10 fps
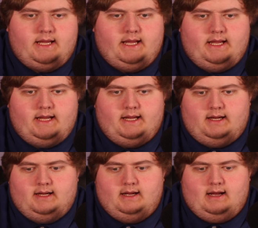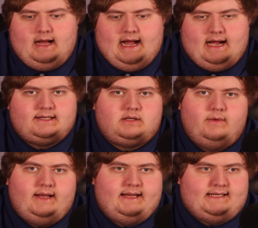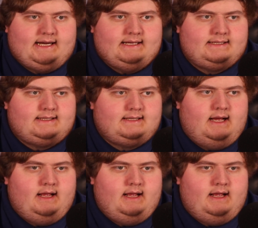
He acts the way he does.